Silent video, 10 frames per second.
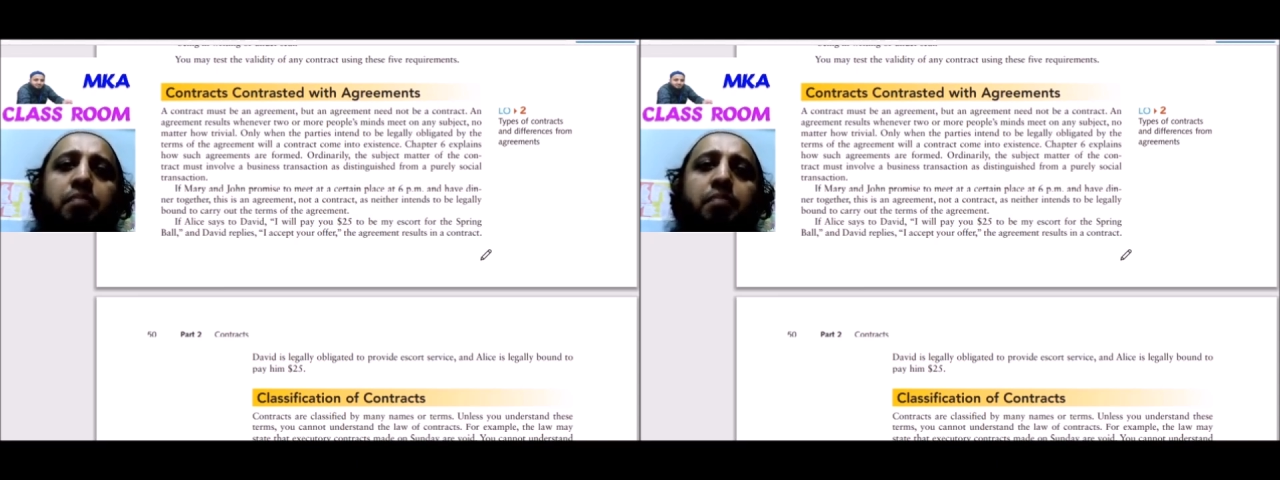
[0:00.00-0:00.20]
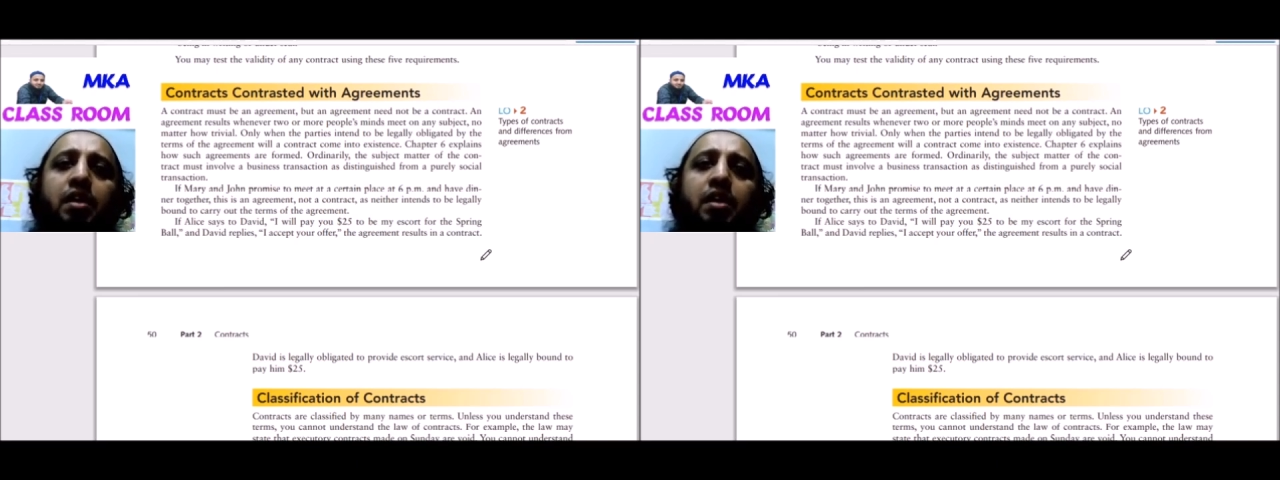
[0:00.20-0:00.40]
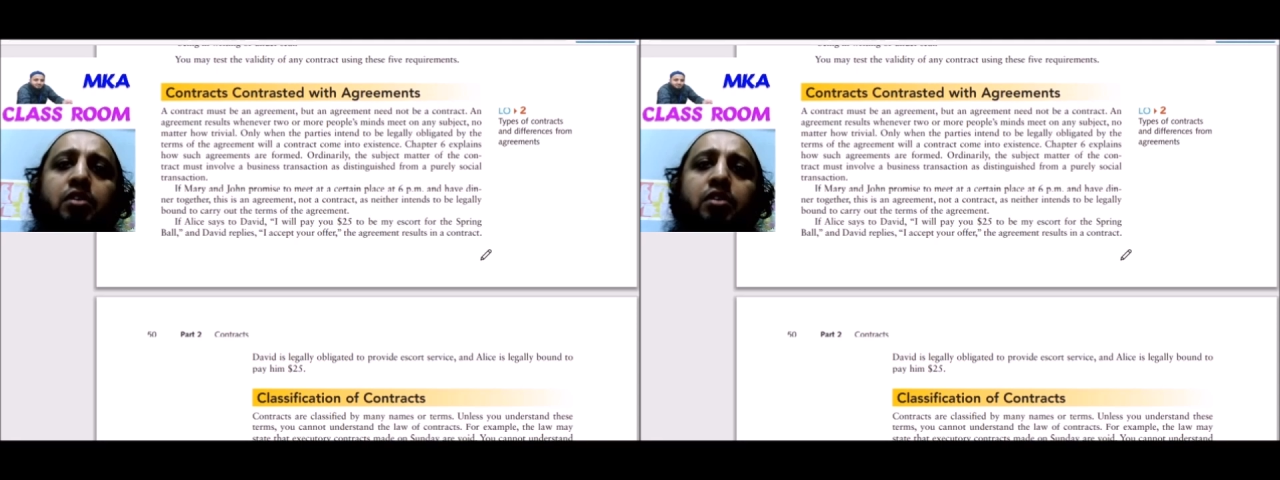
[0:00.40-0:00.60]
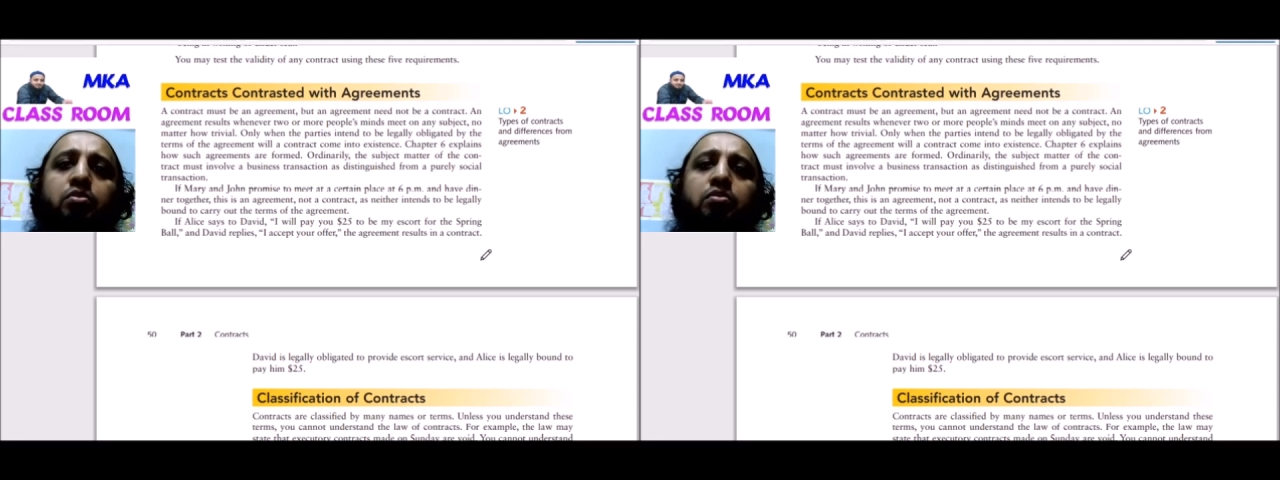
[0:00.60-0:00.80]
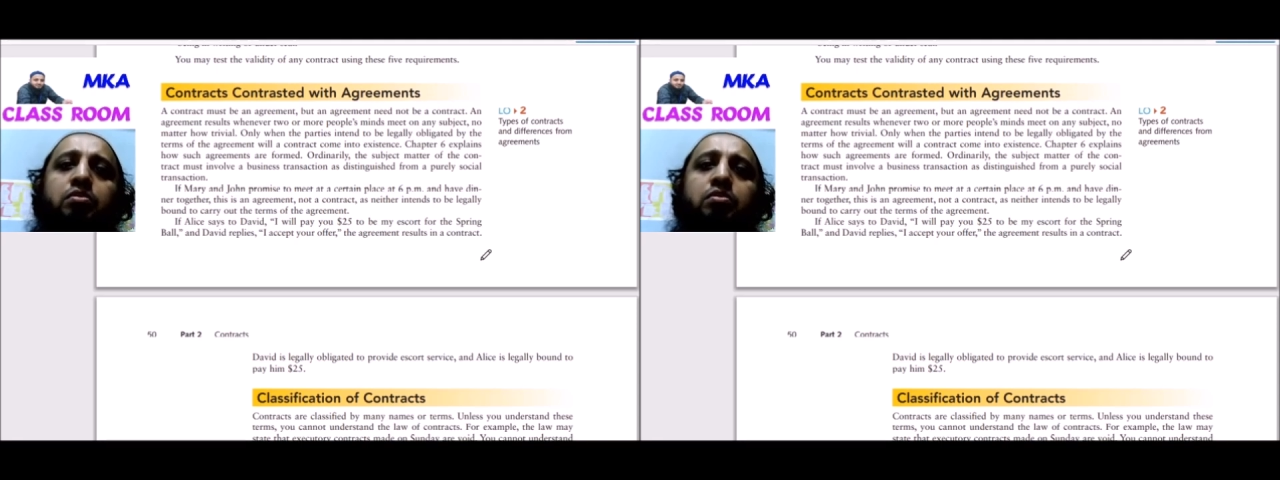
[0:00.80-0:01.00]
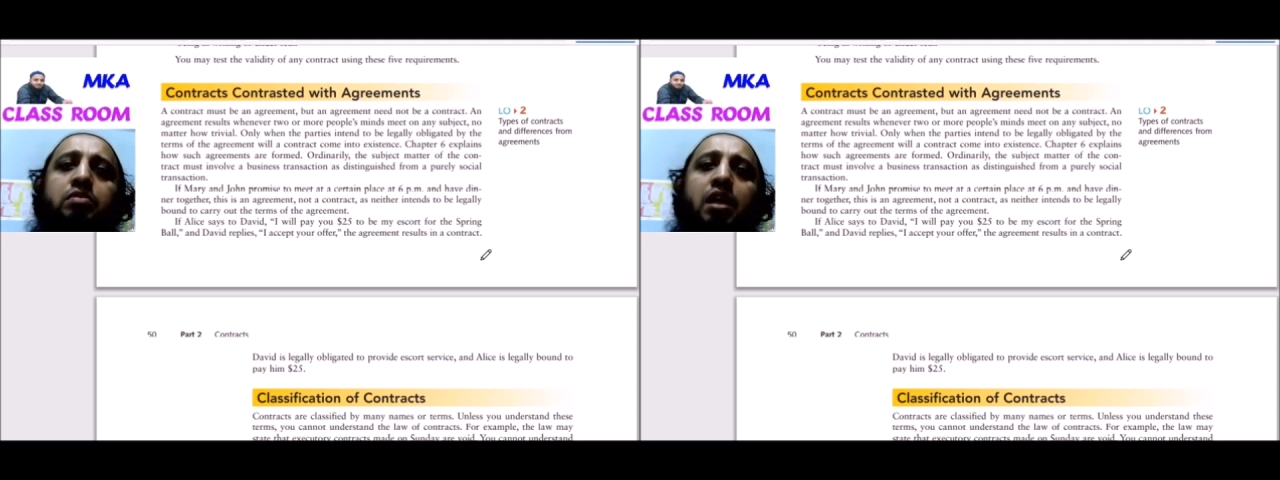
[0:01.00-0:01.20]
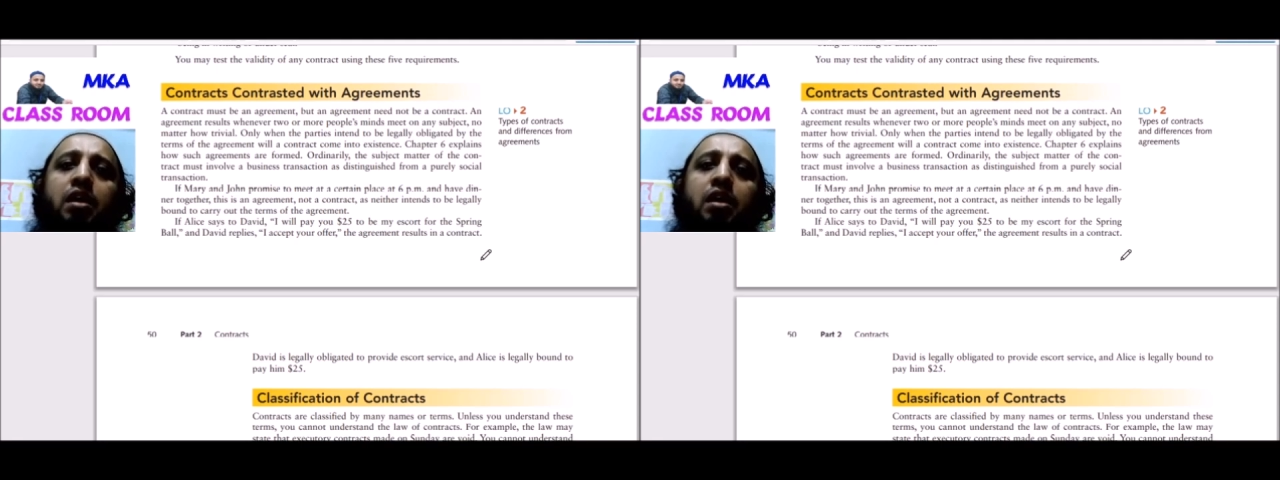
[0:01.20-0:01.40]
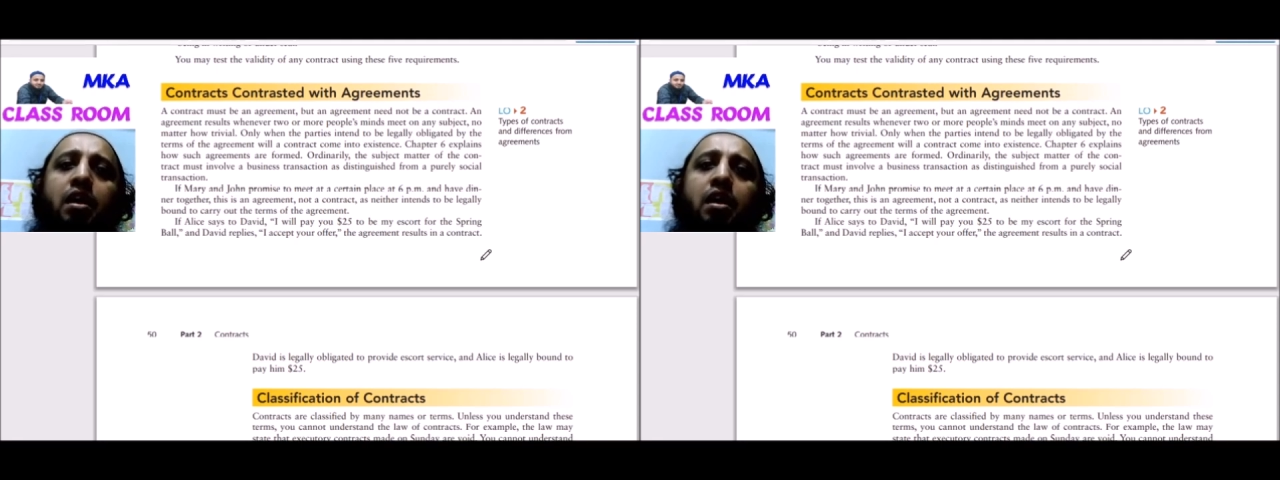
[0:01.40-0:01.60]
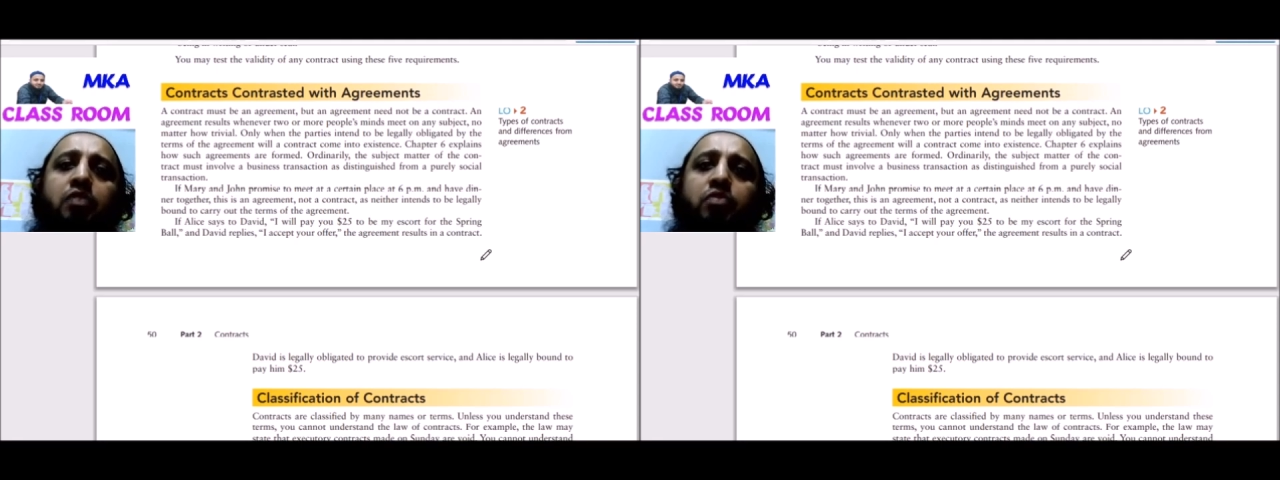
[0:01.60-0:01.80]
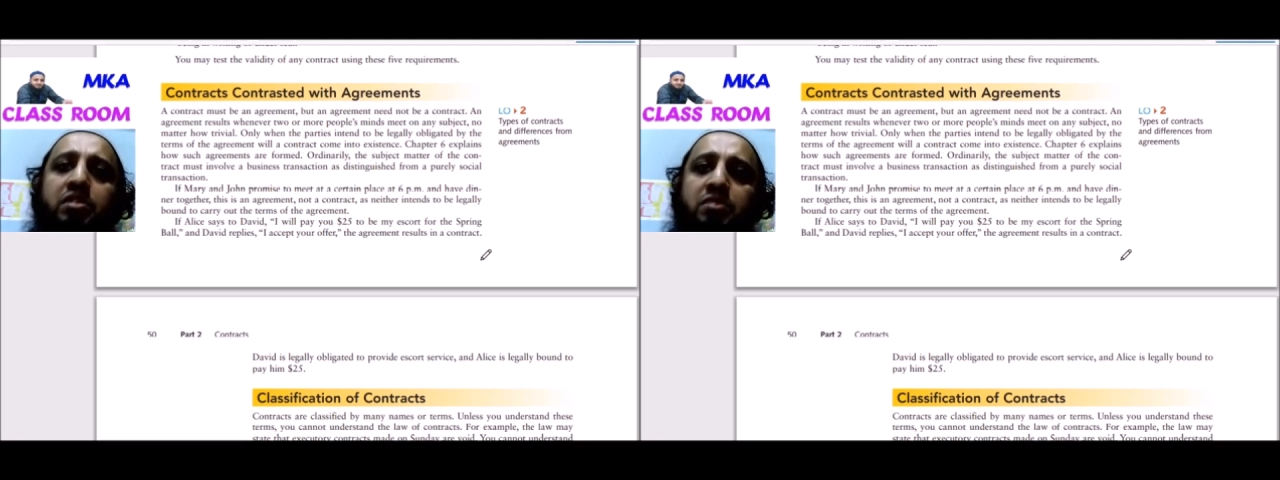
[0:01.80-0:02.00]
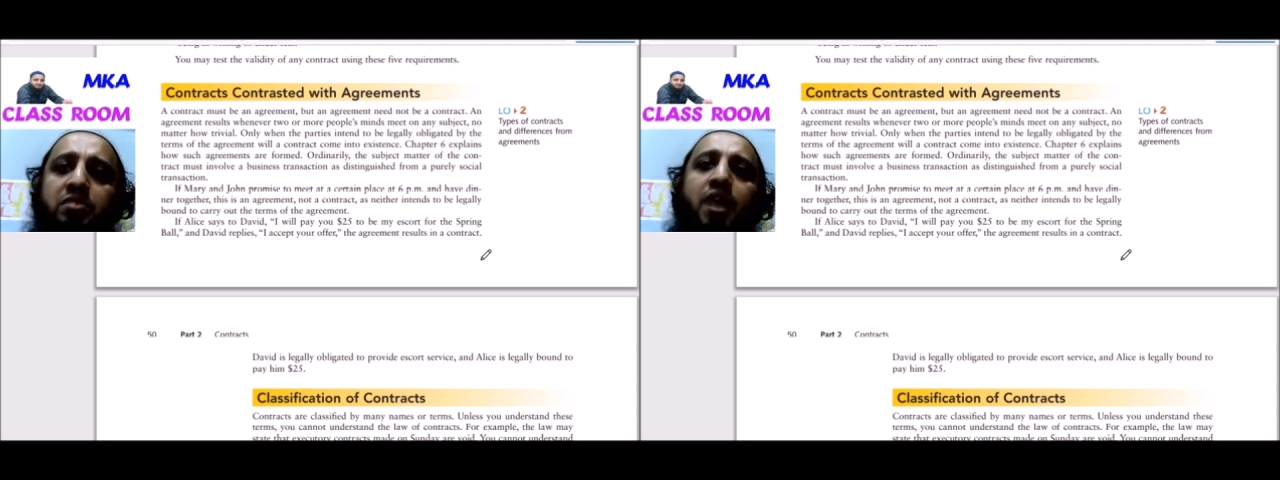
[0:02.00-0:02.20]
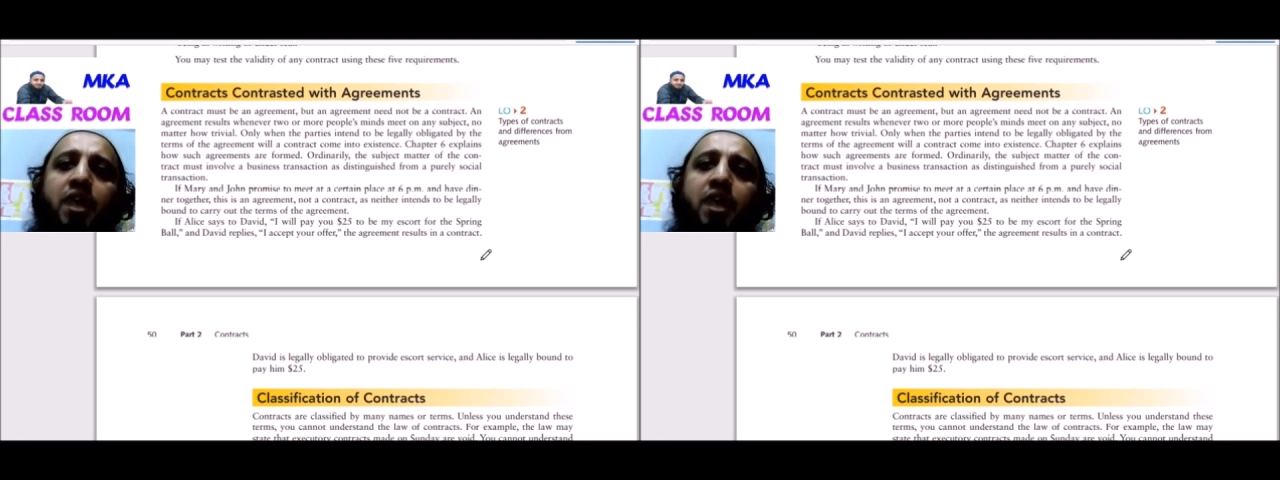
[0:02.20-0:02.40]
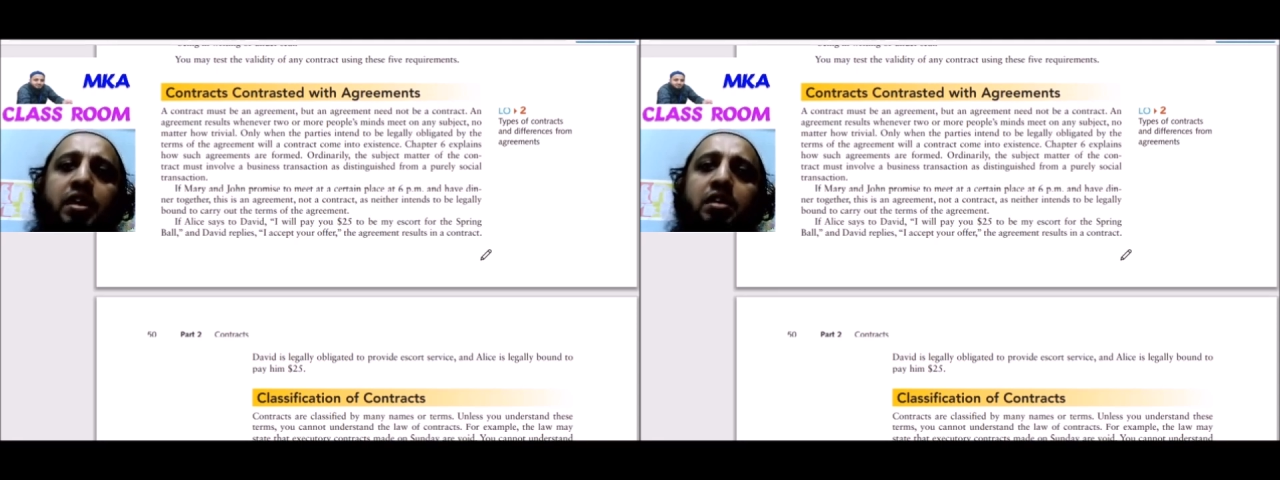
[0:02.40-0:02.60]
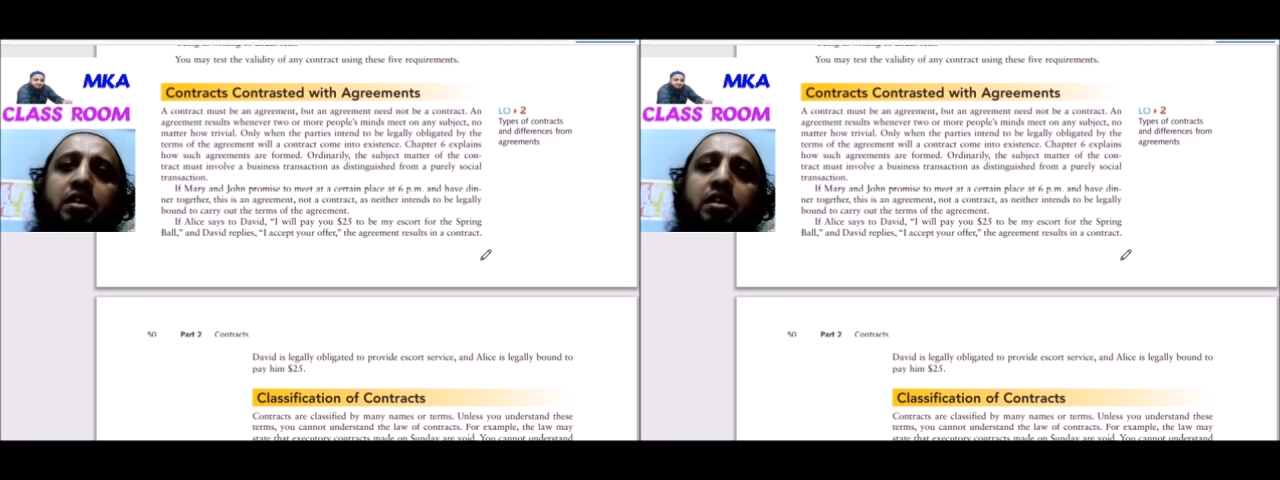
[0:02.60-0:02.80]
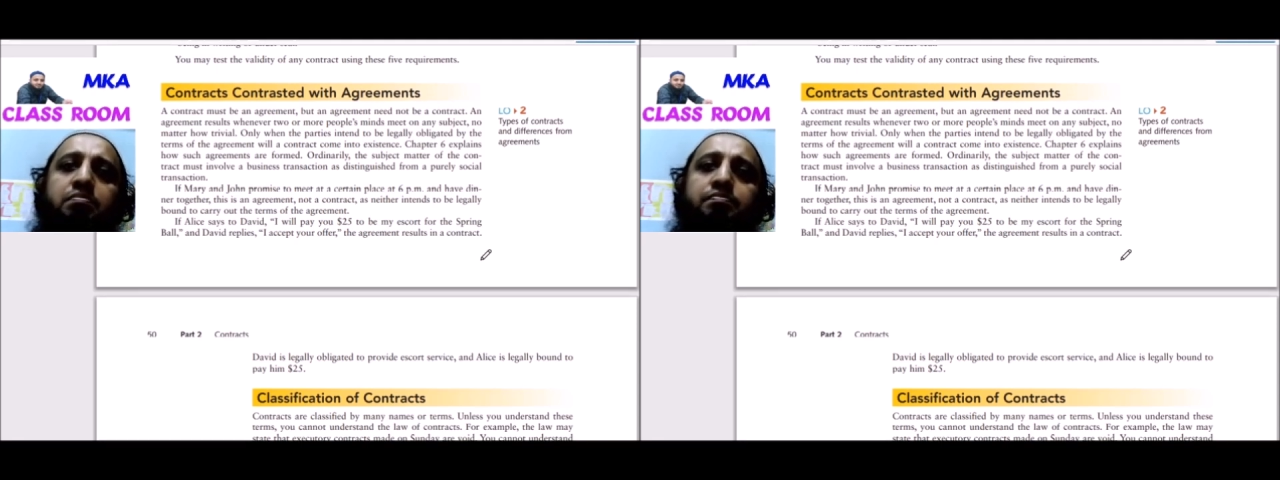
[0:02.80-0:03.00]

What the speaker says: pay you taka 25